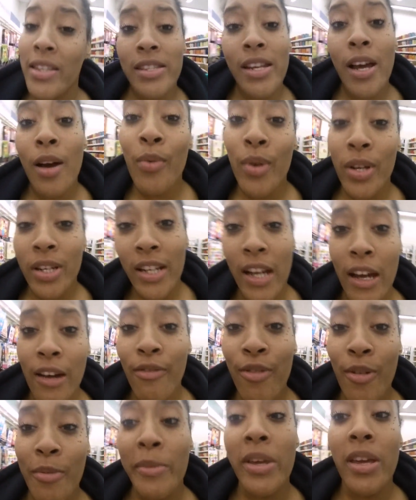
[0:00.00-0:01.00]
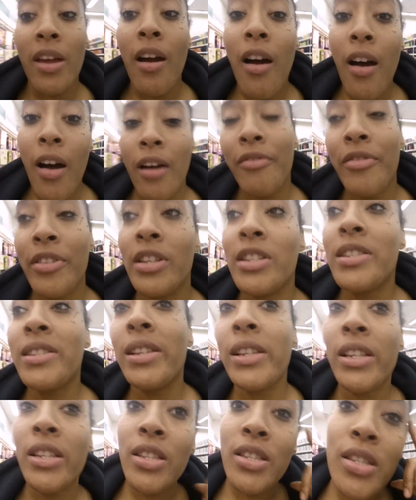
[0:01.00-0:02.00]
and that's not working out for me
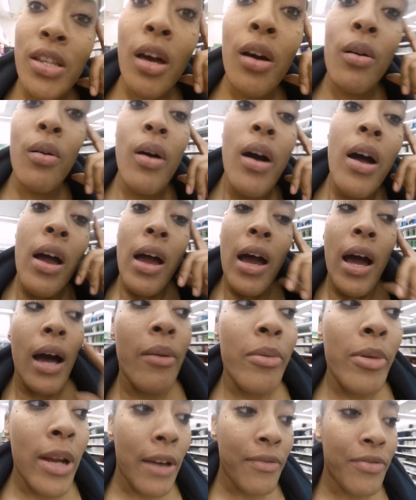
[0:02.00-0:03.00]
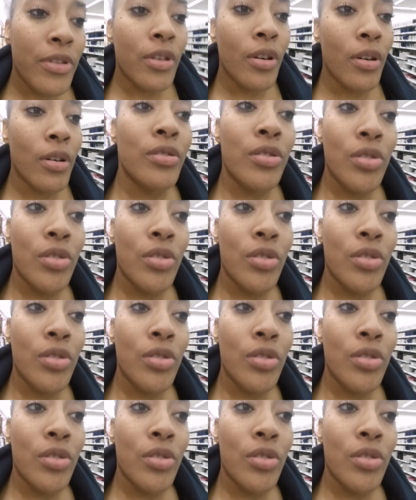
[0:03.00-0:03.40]
obviously so I'm gonna